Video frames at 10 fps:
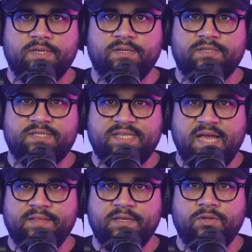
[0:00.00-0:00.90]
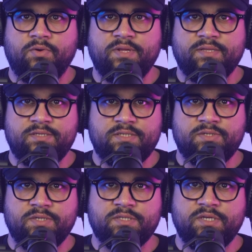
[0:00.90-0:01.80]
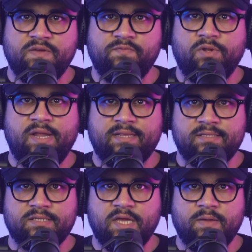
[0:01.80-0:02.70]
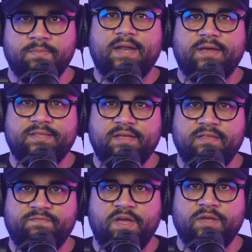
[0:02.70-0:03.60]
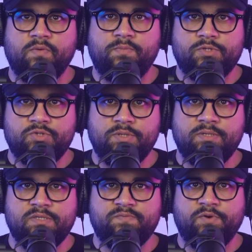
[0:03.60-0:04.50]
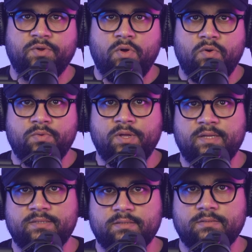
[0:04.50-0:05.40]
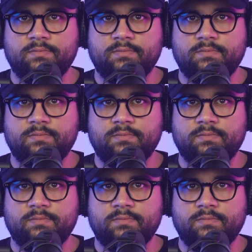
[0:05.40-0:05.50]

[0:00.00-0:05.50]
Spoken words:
in understanding your industry's keyword landscape and identifying opportunities for your own content.